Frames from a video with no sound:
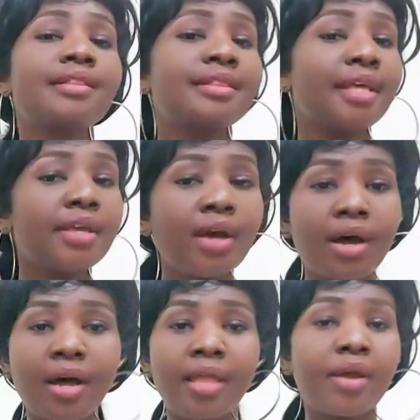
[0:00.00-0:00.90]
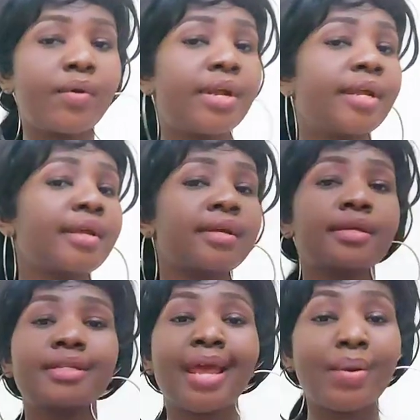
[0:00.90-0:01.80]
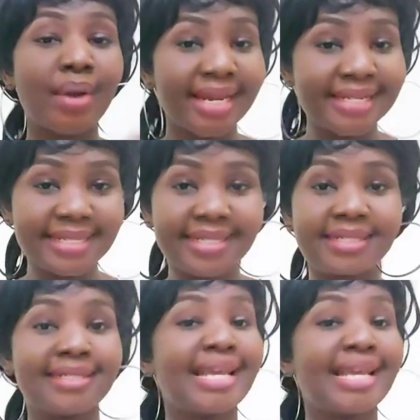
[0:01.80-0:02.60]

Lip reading: they are hiring directly.